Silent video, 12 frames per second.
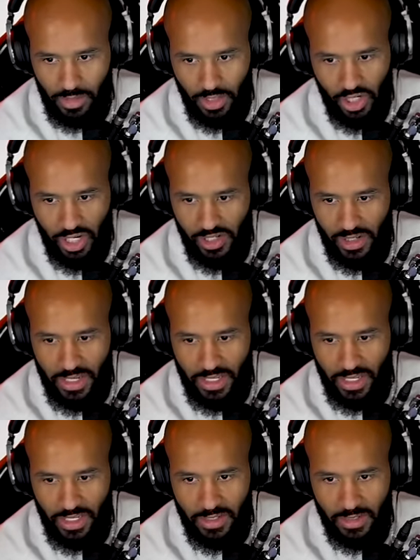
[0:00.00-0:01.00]
Change leg
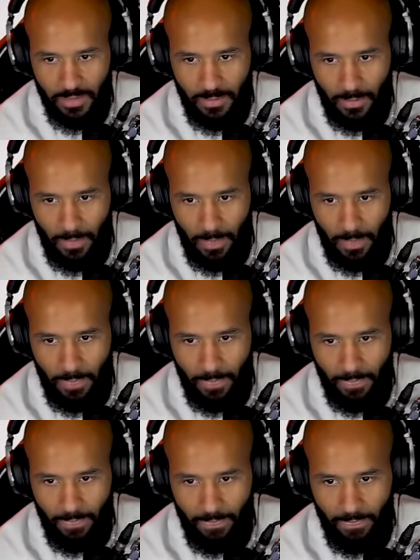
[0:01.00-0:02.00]
kicks.
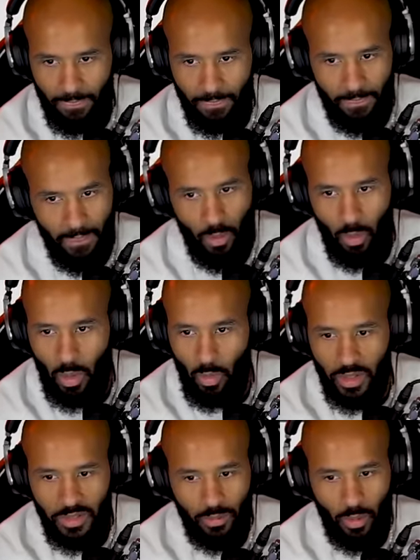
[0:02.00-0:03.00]
1-1,